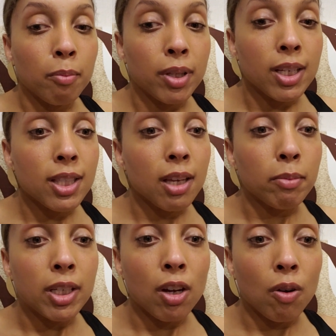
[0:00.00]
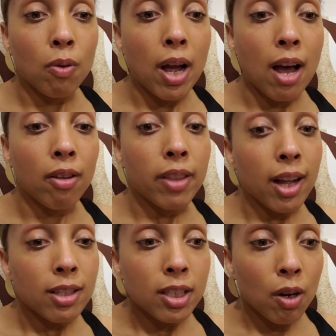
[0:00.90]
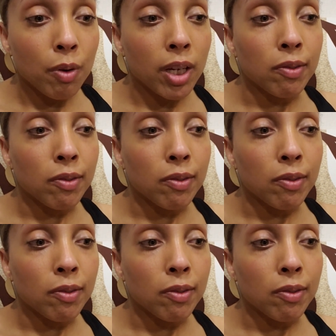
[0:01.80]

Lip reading: please let me know how that's going.